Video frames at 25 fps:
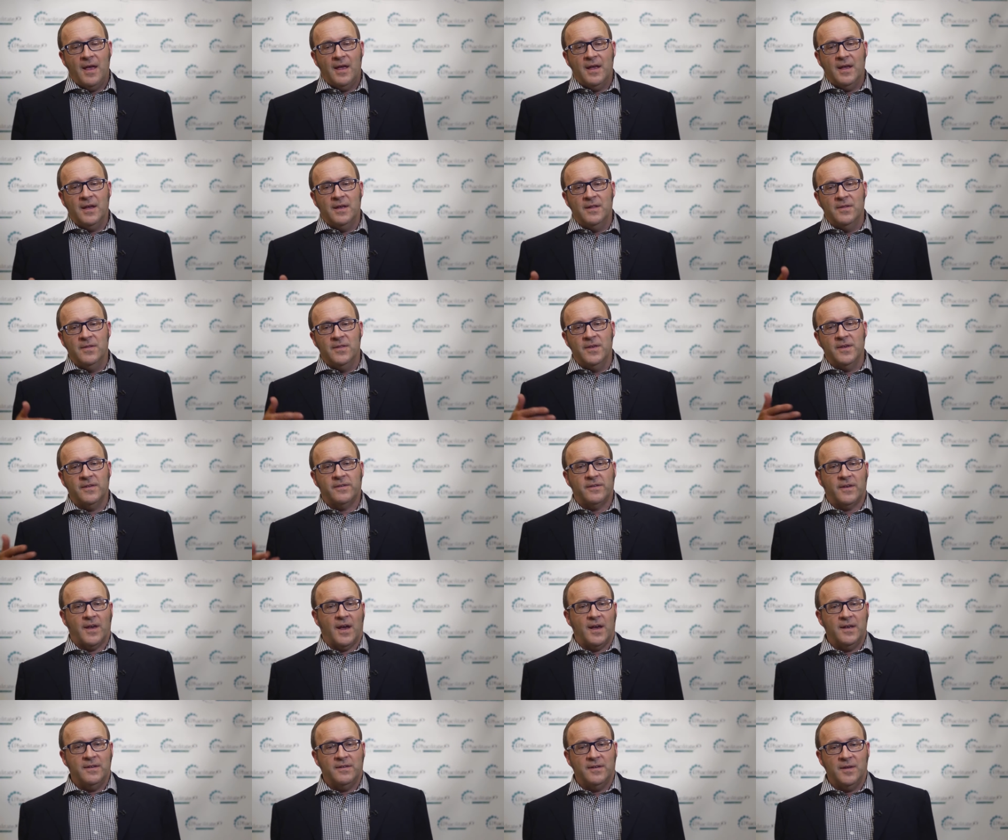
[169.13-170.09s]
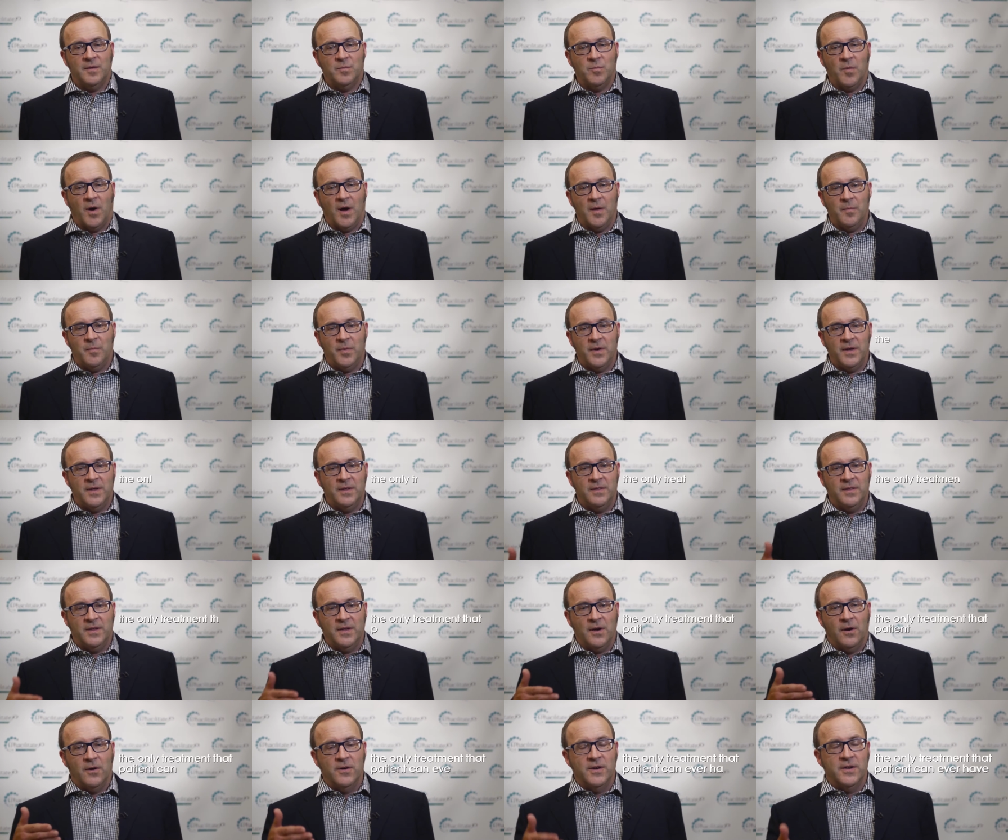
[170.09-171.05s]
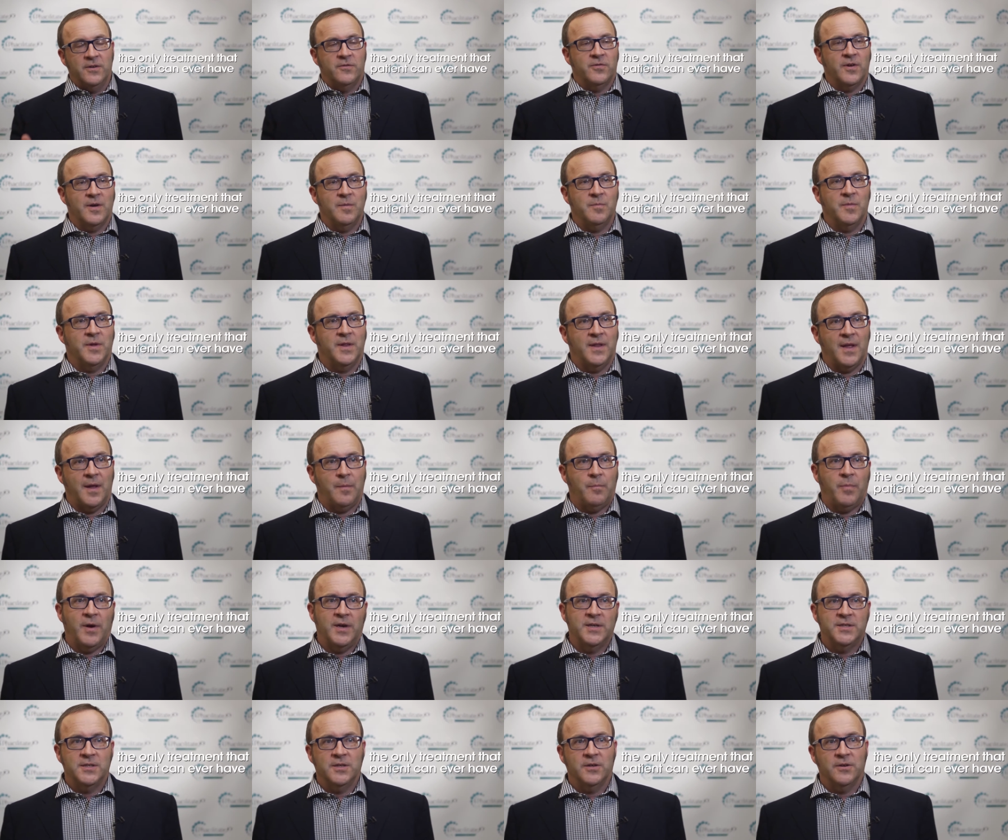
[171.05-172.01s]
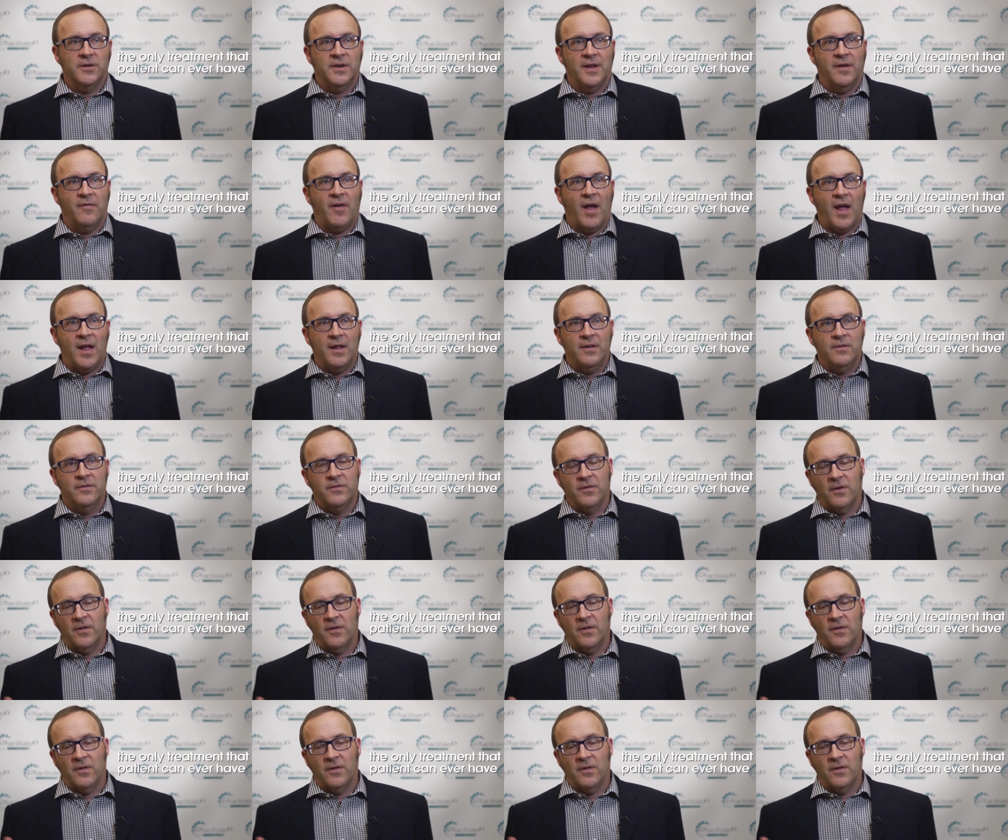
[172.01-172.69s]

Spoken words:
In this case, it might be the only treatment that patient can ever have.